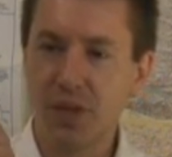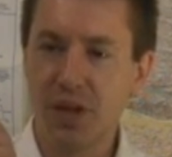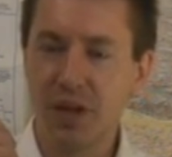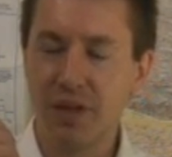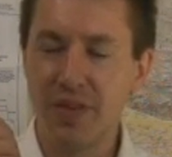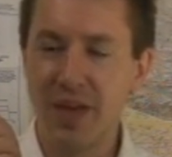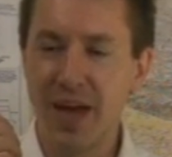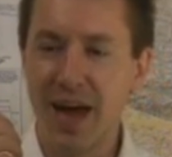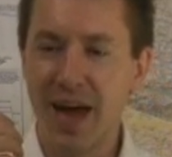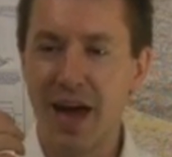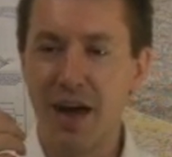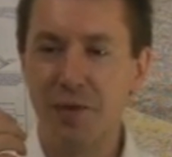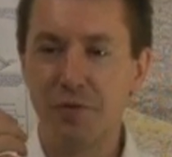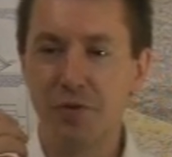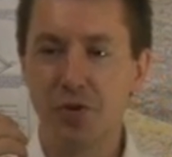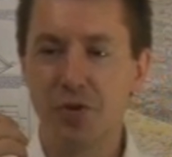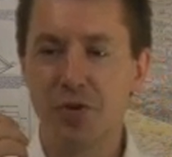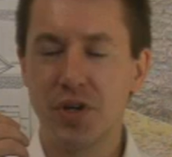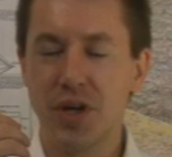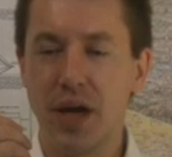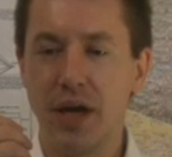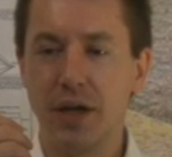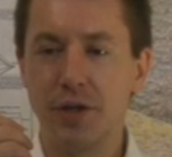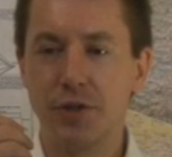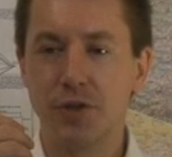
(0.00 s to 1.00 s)
The
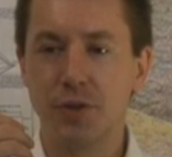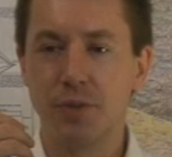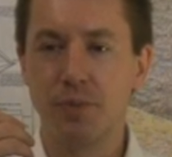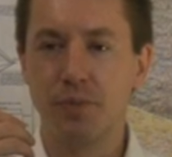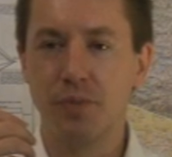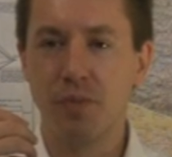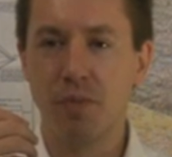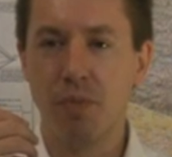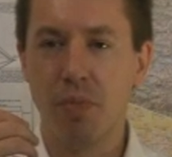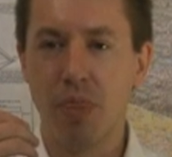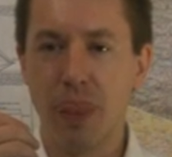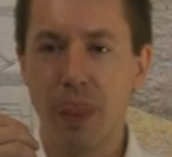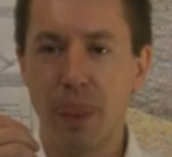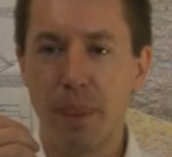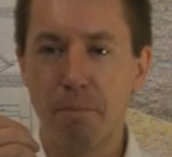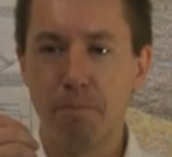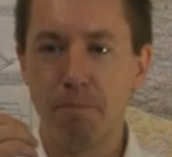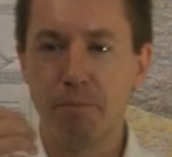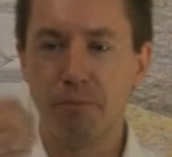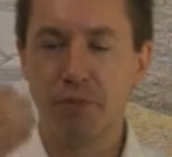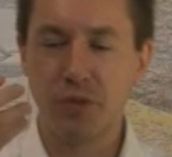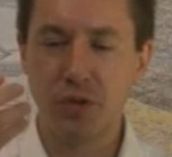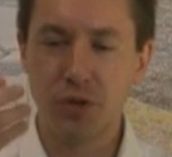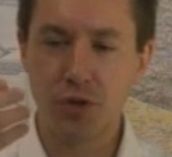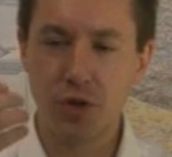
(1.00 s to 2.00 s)
aftertaste
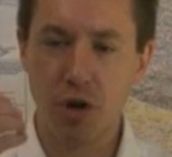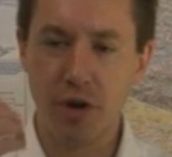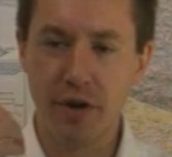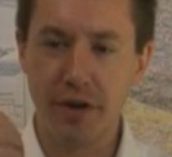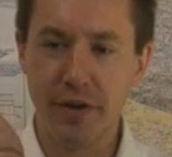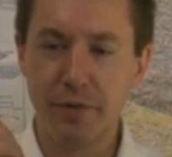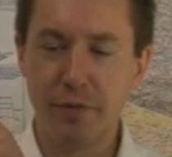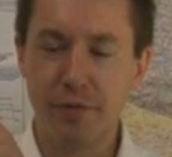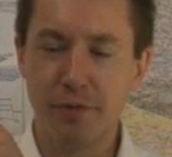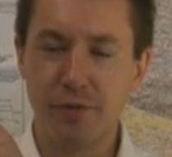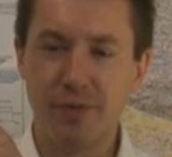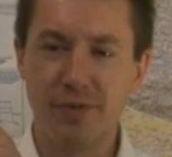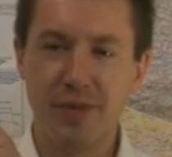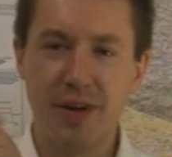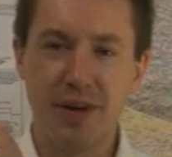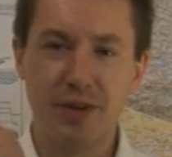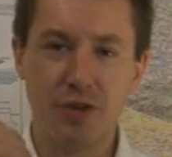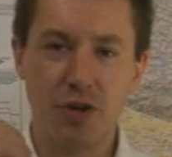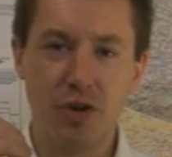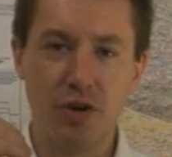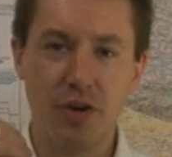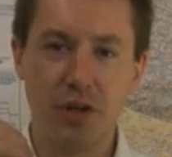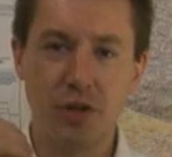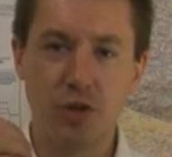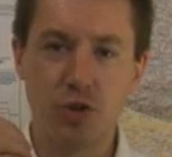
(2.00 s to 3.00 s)
has
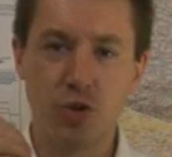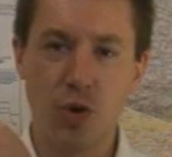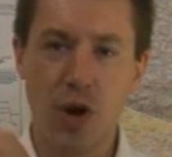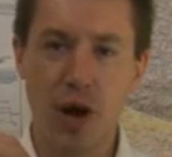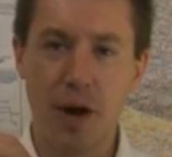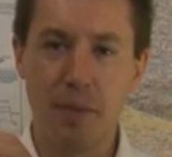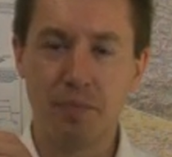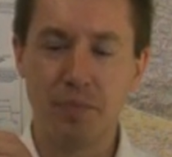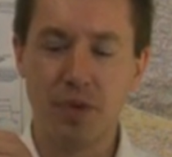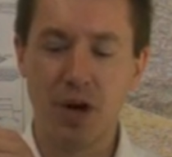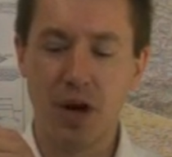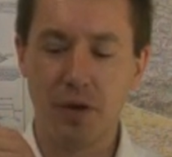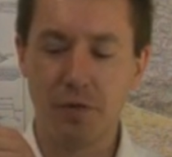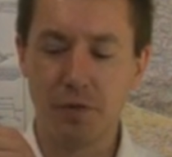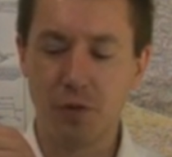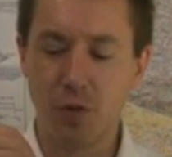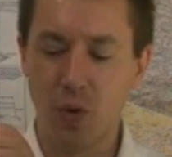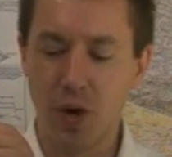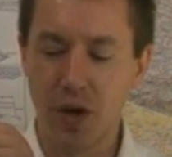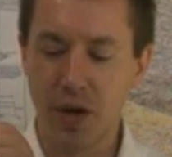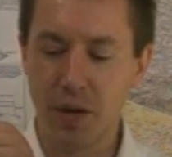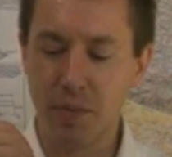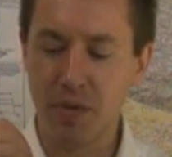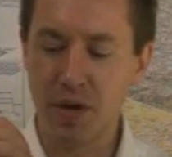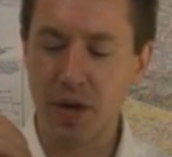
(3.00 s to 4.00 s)
already dropped off
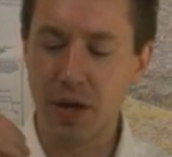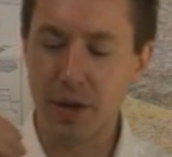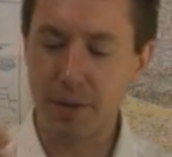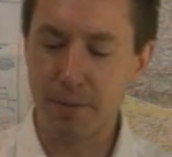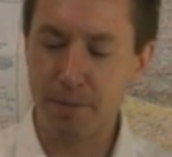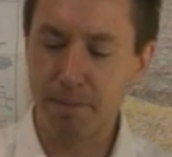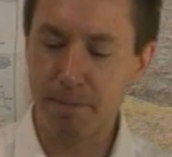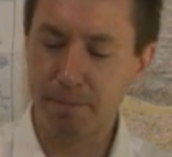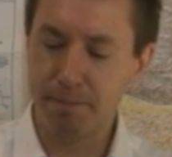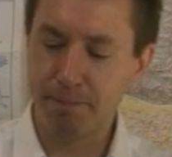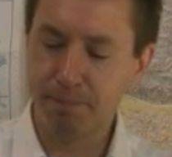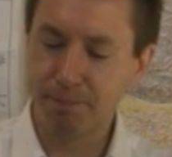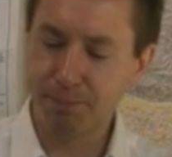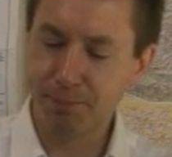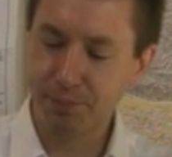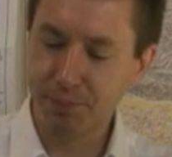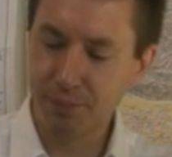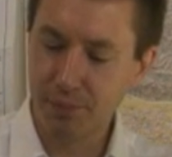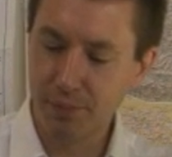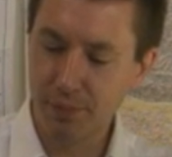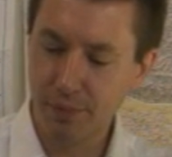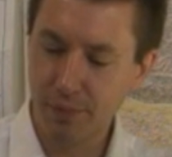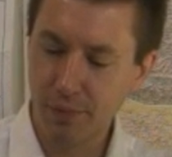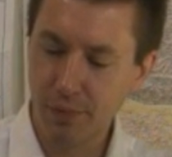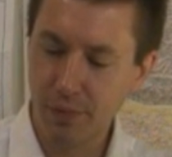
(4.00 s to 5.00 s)
quite a bit.
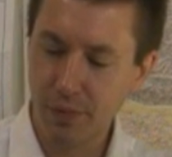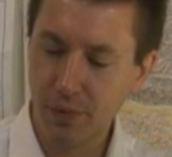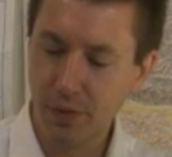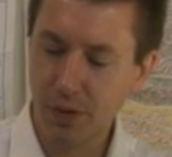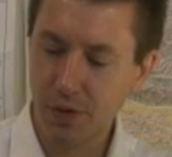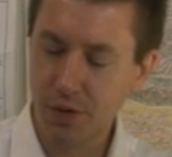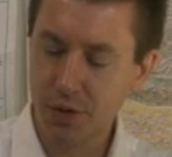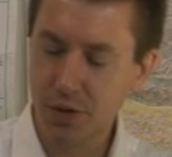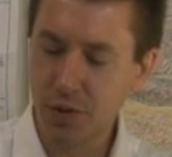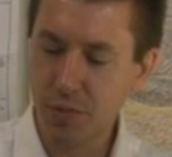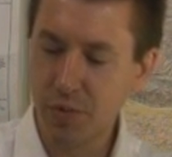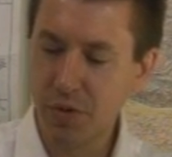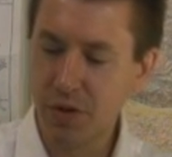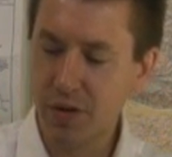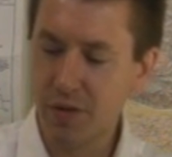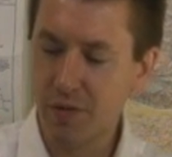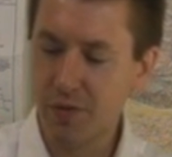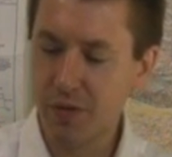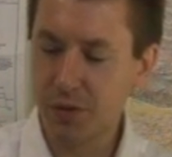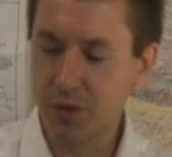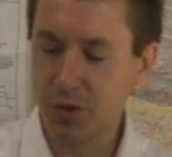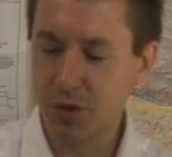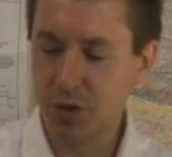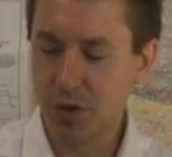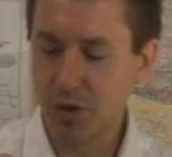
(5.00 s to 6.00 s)
So let me give
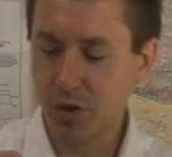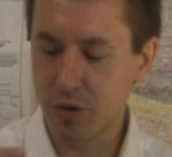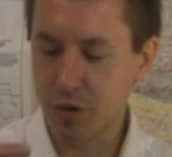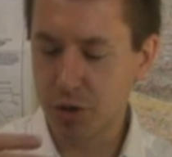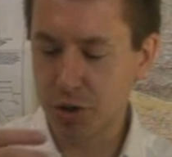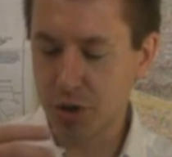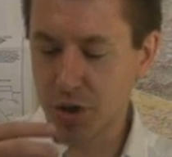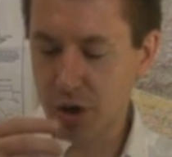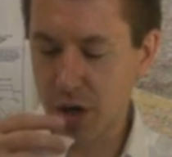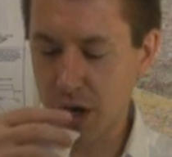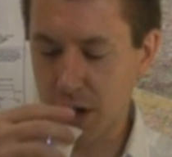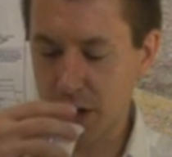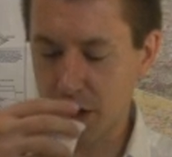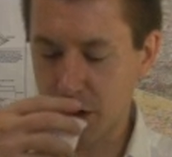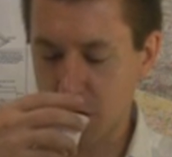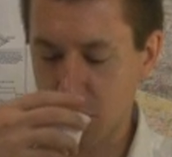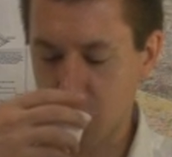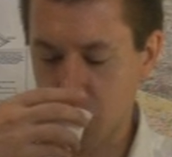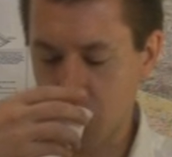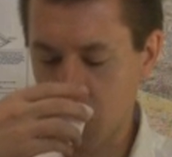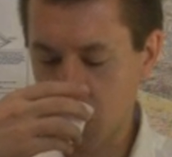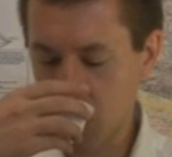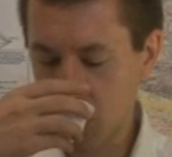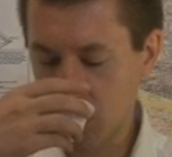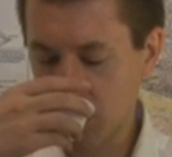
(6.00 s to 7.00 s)
this another shot here.